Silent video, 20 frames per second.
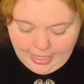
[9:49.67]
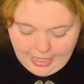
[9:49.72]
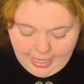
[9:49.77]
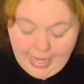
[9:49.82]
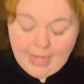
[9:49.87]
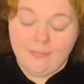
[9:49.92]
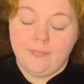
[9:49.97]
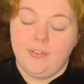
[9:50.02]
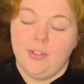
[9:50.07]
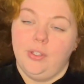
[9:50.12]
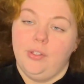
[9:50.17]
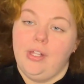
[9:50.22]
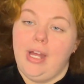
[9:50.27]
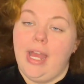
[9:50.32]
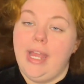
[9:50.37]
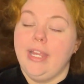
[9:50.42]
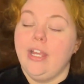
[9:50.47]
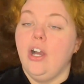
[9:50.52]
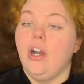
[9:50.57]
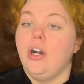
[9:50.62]

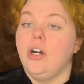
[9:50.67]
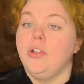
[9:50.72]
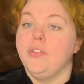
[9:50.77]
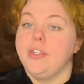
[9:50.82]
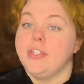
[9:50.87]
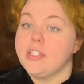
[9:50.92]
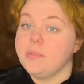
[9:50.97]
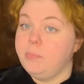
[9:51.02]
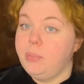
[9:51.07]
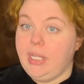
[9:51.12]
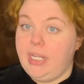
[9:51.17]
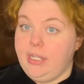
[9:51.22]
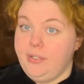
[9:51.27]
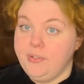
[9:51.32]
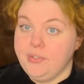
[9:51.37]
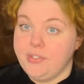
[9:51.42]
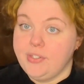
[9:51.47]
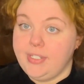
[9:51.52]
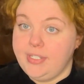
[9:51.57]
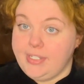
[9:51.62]
I call this
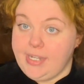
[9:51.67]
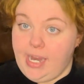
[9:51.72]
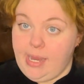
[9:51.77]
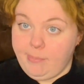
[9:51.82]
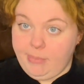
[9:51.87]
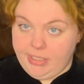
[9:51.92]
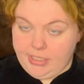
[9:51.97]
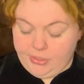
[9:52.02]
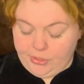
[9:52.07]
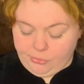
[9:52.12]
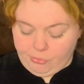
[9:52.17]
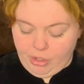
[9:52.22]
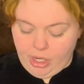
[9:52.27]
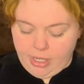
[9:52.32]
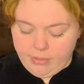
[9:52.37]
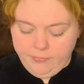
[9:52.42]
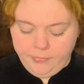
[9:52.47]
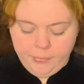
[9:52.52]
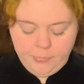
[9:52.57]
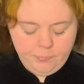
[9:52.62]
blouse the diamond in the
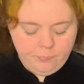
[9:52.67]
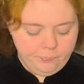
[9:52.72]
rough.